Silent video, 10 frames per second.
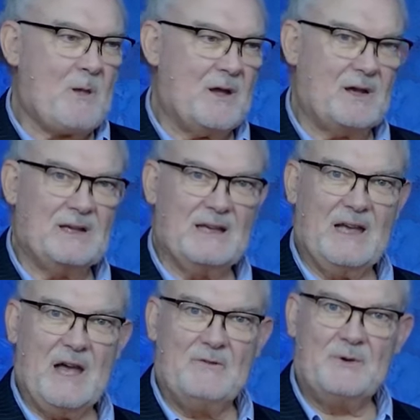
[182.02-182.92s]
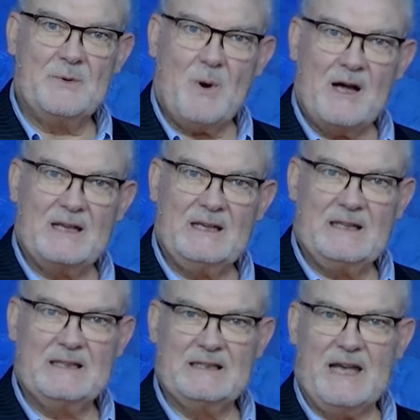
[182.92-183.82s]
Uh, everyone,
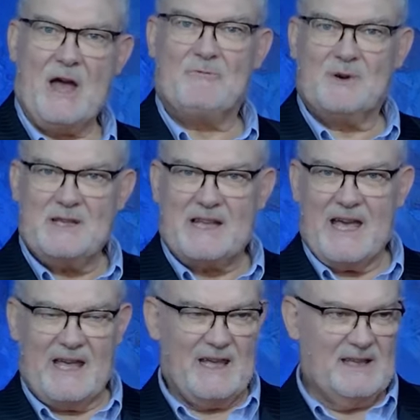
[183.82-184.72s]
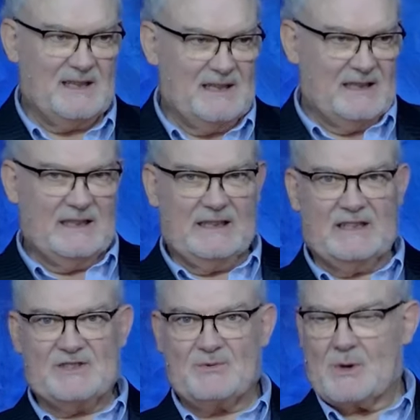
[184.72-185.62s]
every day,
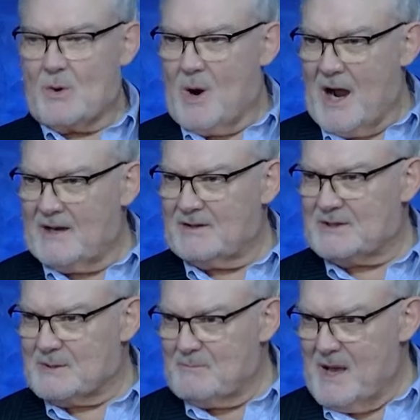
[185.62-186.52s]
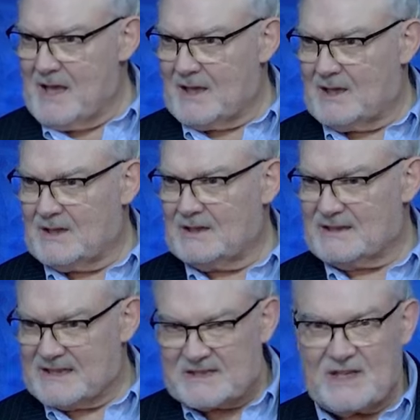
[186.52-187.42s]
is required to make
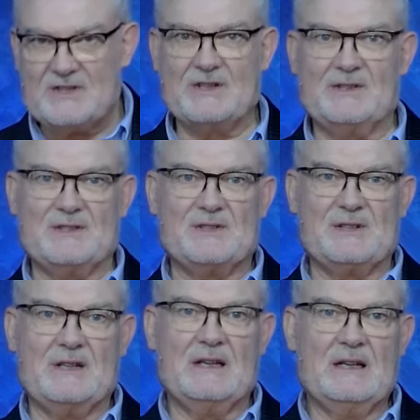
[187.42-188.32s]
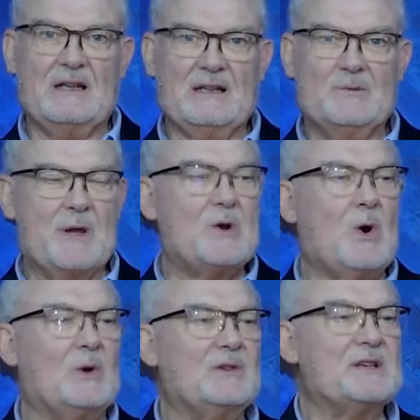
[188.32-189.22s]
decisions. We
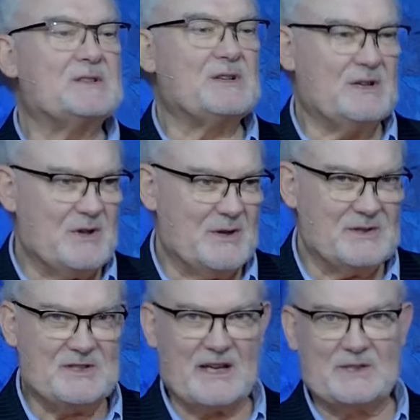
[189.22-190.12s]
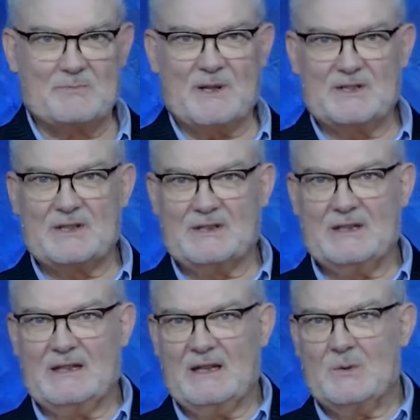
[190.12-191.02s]
call this good judgment.
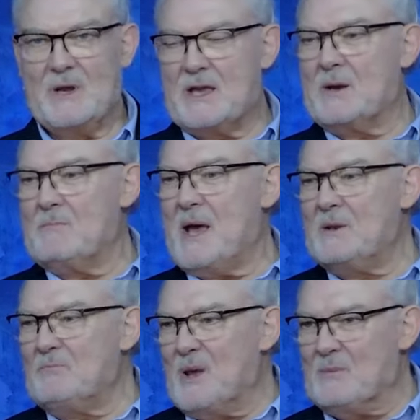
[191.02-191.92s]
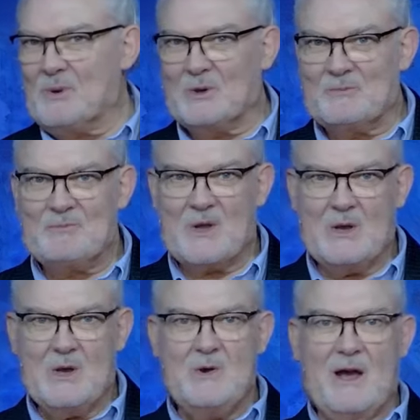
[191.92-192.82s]
We commend people
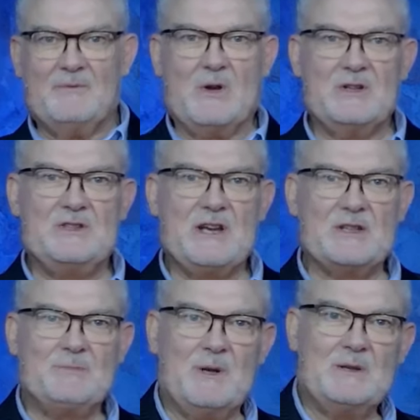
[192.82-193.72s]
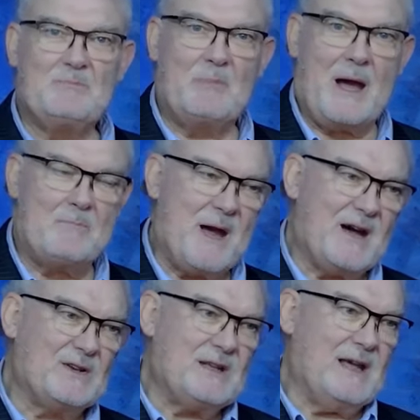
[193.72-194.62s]
who have good judgment
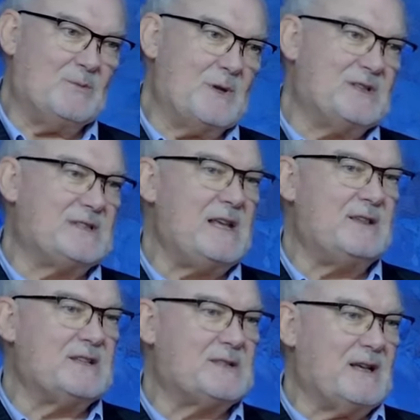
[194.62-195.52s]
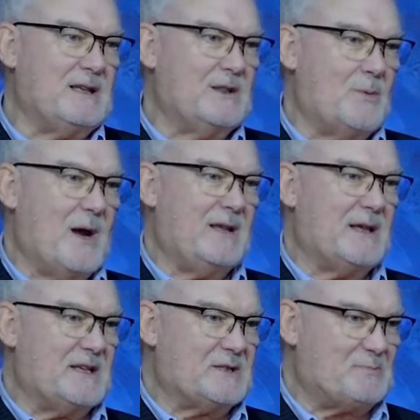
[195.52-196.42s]
about, and we see this in the way
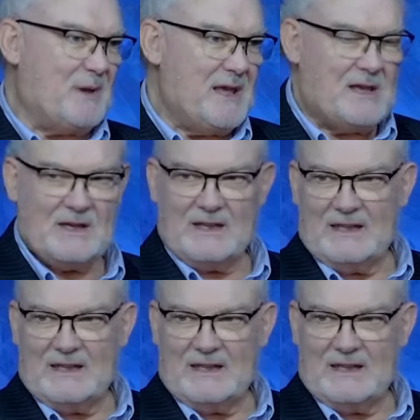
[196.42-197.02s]
they speak,